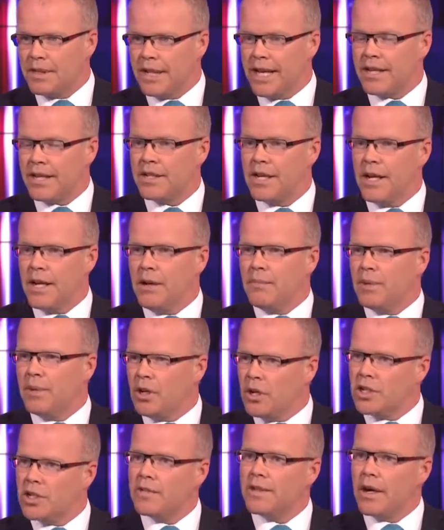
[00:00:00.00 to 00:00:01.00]
And yet,
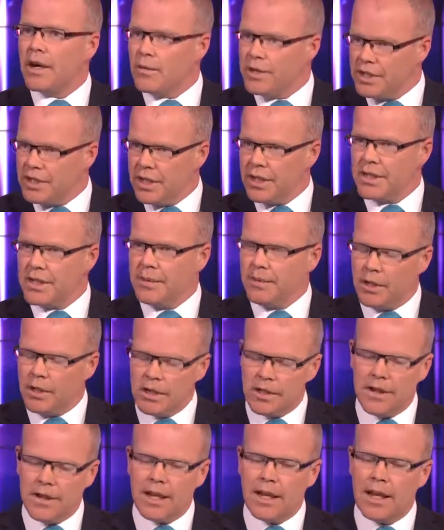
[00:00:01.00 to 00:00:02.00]
because of that rigidity,
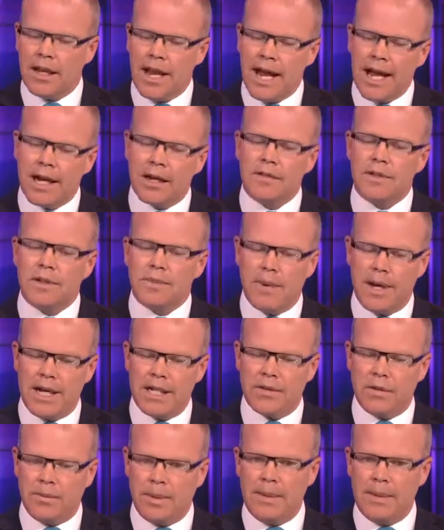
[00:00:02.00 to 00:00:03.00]
because of that lack of
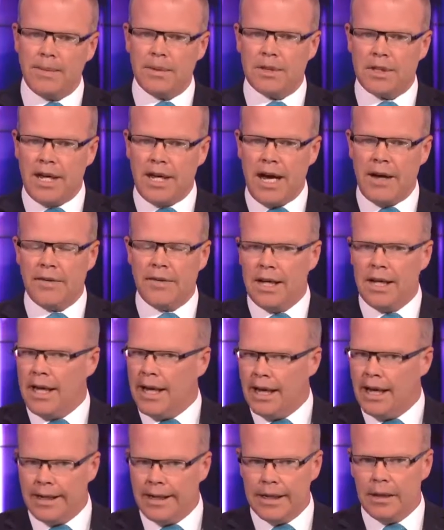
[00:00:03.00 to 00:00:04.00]
space for people to have
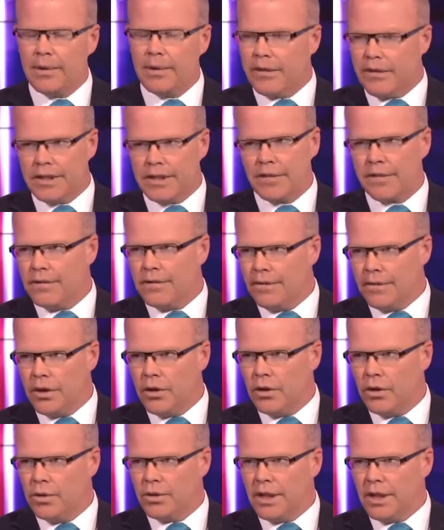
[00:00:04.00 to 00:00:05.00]
a little bit of a different
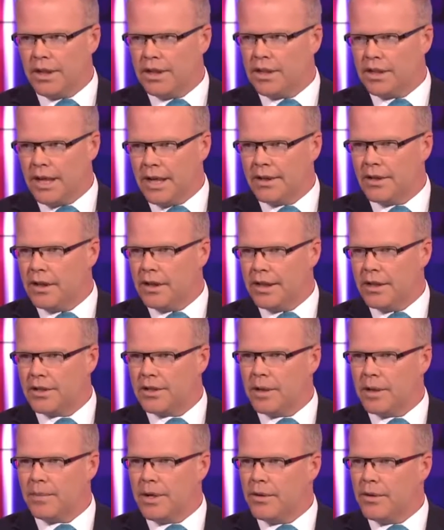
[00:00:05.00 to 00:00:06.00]
view than, than the
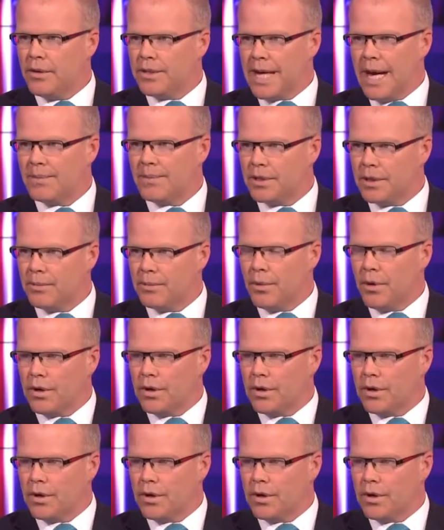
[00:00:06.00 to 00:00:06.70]
leadership, it was well, well,